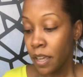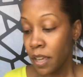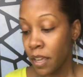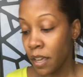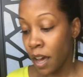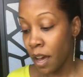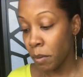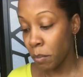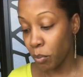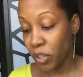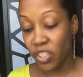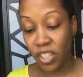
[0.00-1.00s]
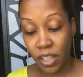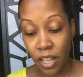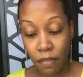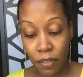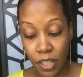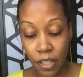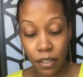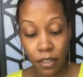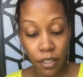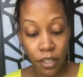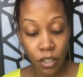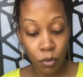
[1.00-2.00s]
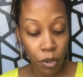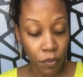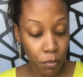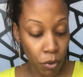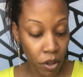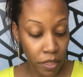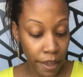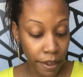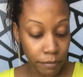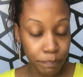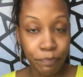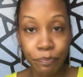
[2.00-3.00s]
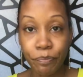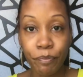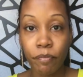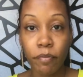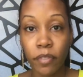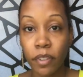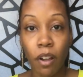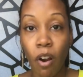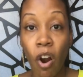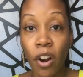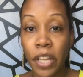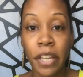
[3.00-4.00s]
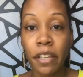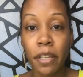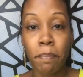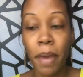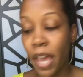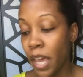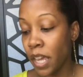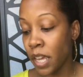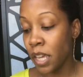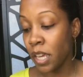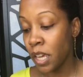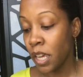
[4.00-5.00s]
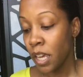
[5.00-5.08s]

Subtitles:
and embracing love again, getting away from all that heartache and pain.